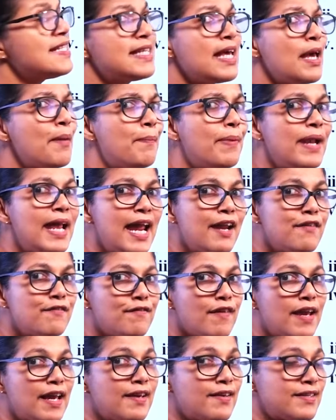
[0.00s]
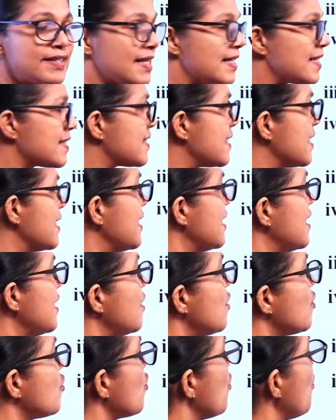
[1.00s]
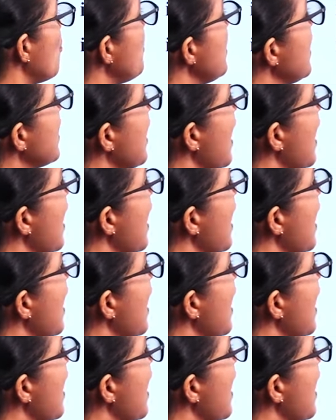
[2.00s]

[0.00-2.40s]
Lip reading: say plane faces. So we